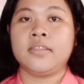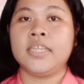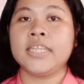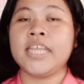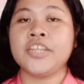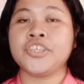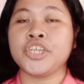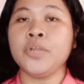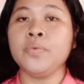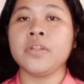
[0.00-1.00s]
The
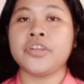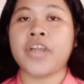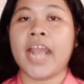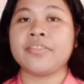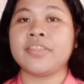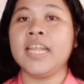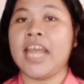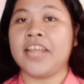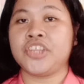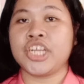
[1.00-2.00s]
teacher will write the
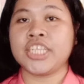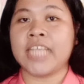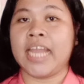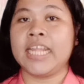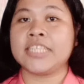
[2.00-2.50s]
letters and